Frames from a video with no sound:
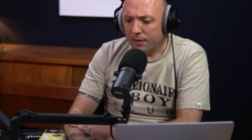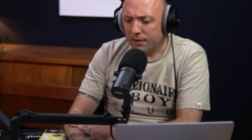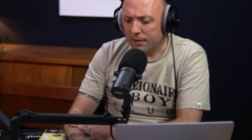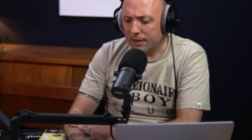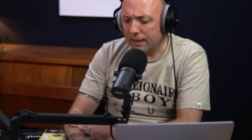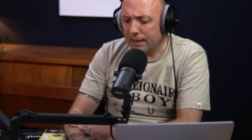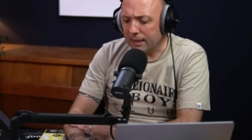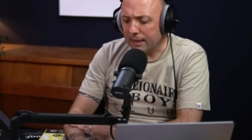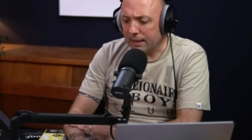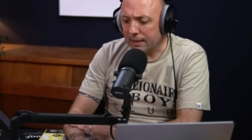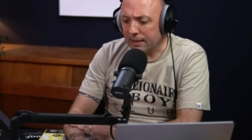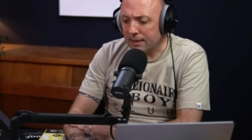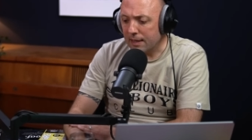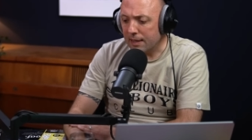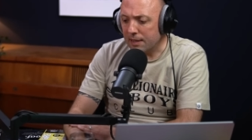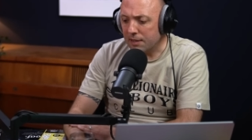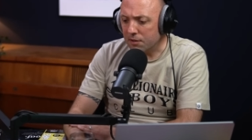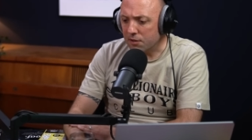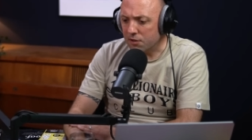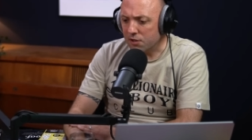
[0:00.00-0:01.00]
The
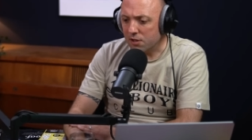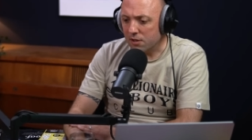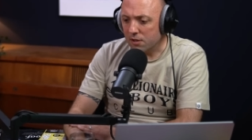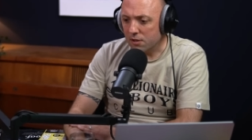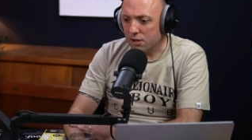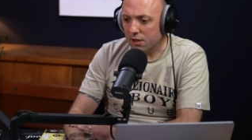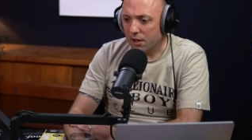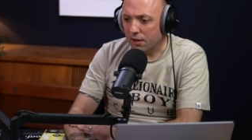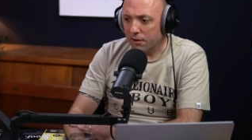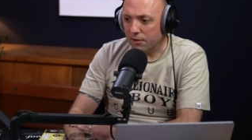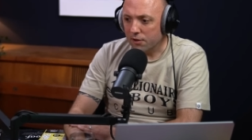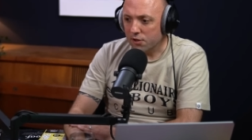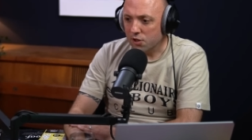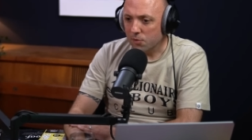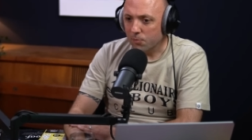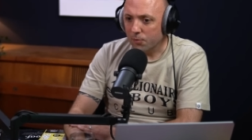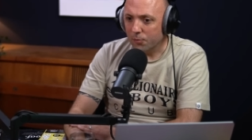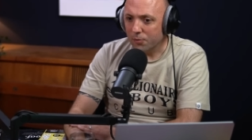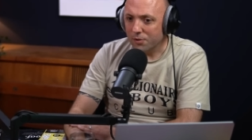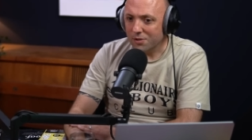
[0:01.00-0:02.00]
guidance at the start of the
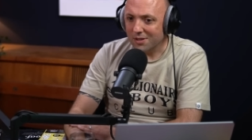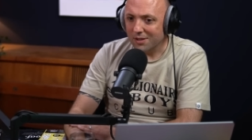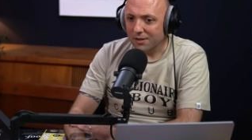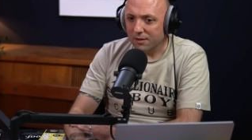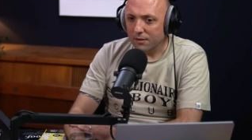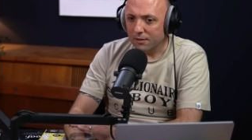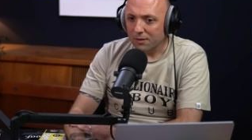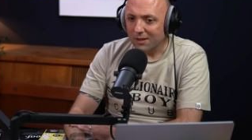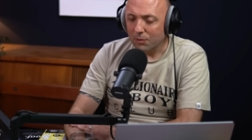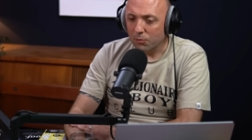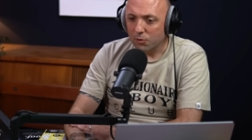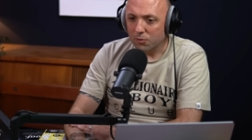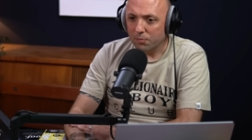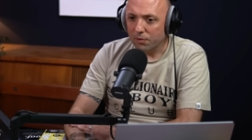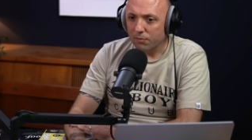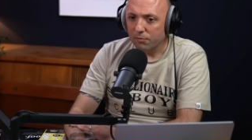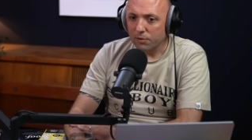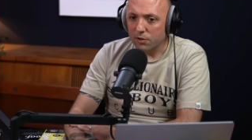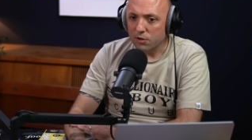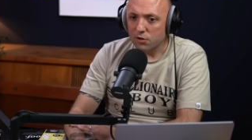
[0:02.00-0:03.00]
summer was that they would
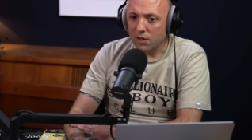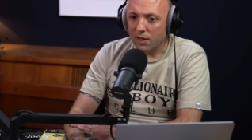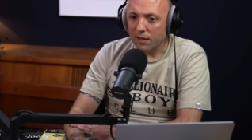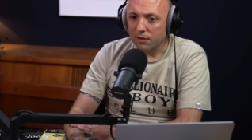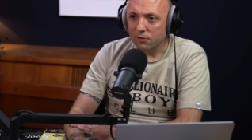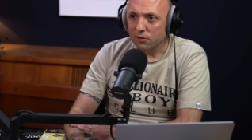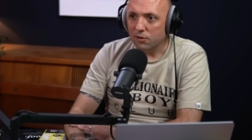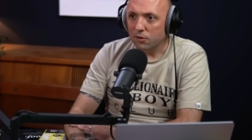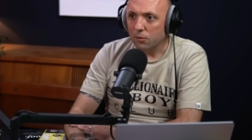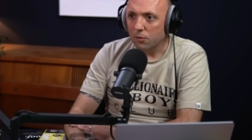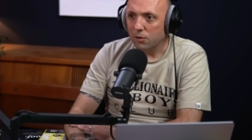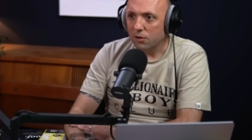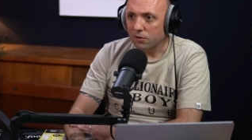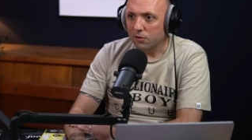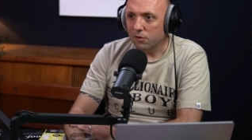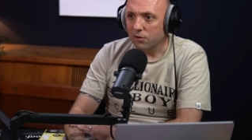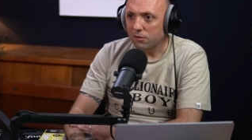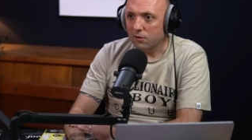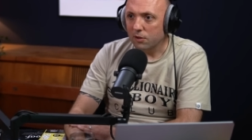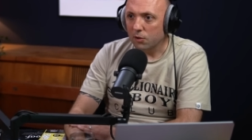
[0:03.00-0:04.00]
probably try and do
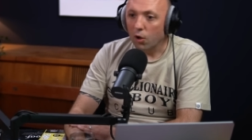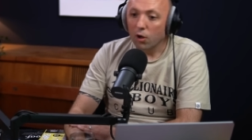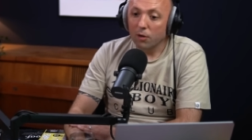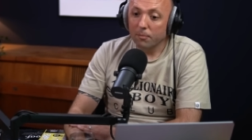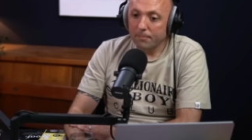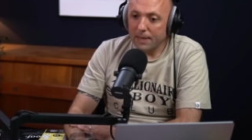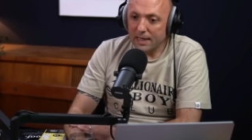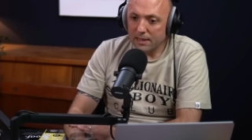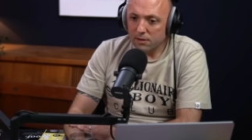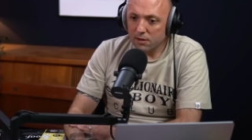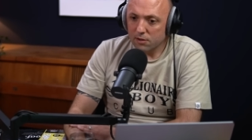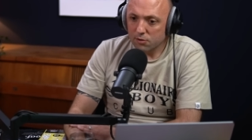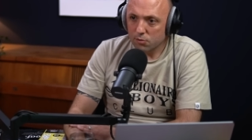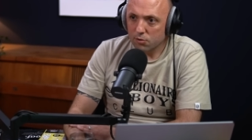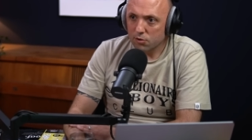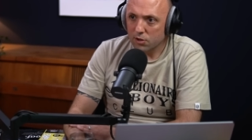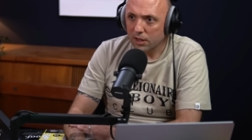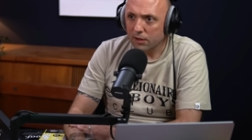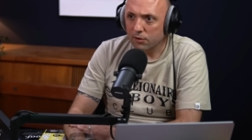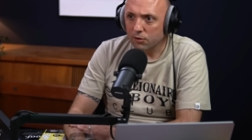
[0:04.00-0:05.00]
another deal, or Mendes
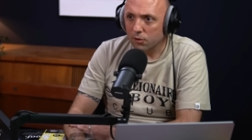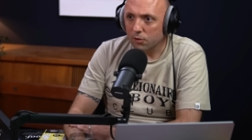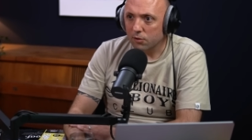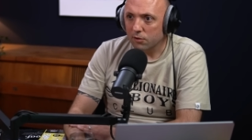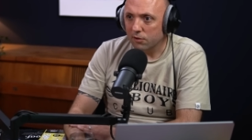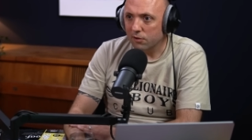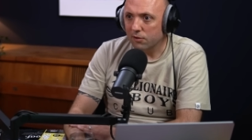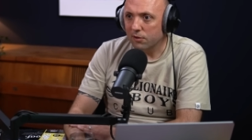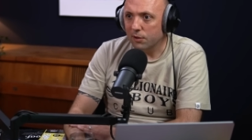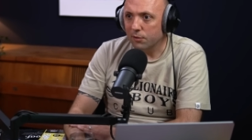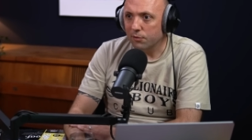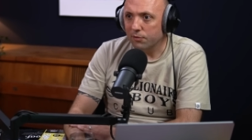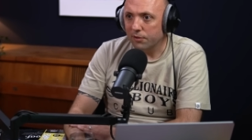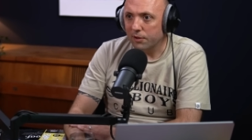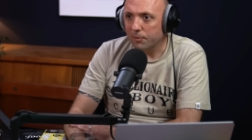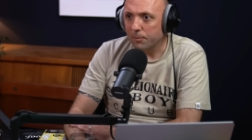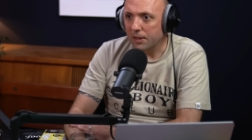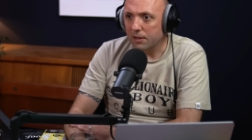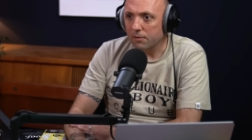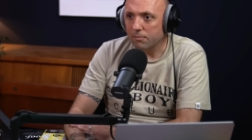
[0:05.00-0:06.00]
would try and do another deal for
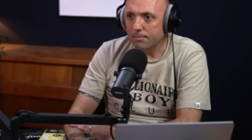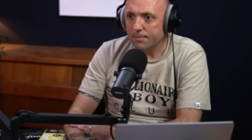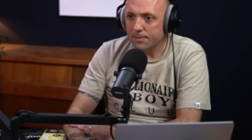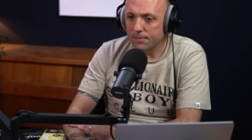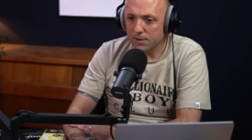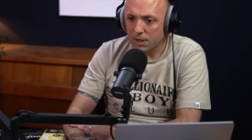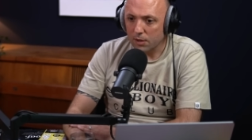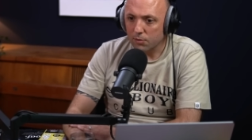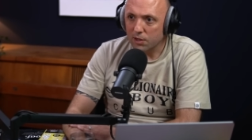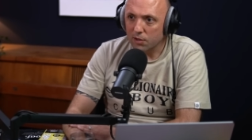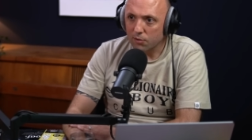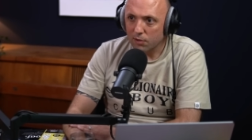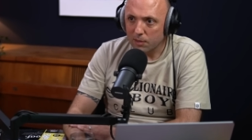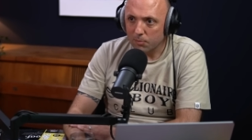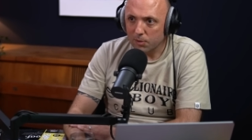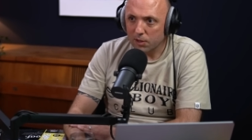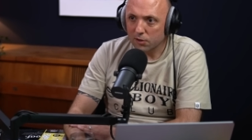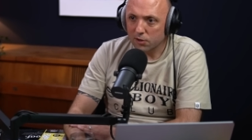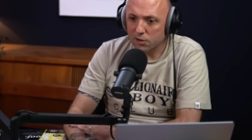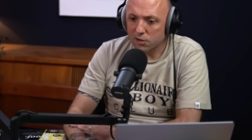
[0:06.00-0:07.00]
him in Saudi
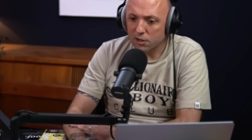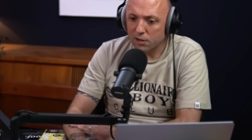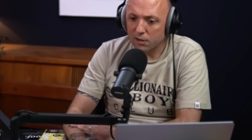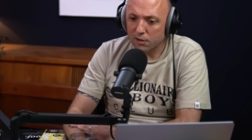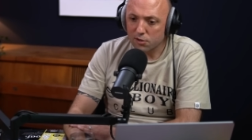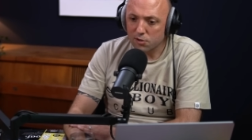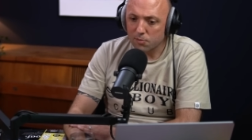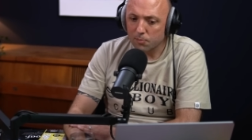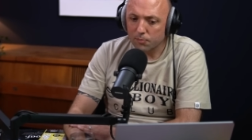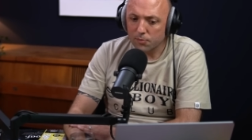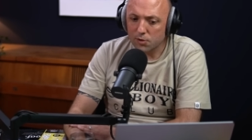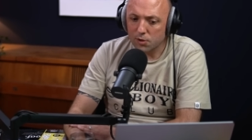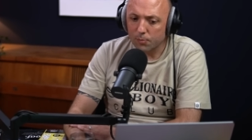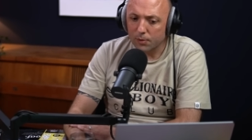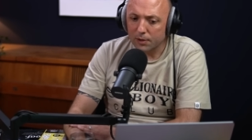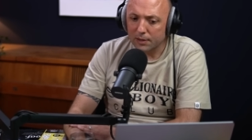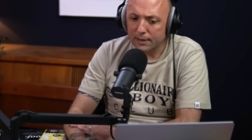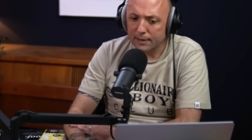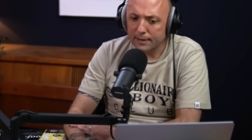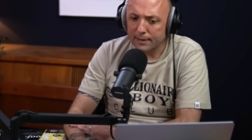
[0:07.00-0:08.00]
Arabia, Qatar,
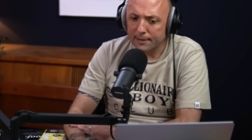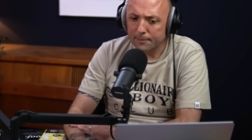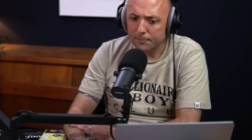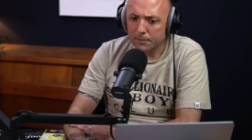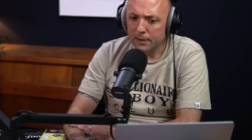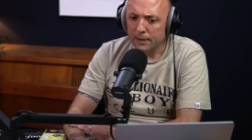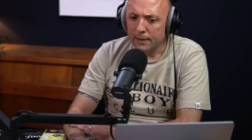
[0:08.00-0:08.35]
somewhere like that.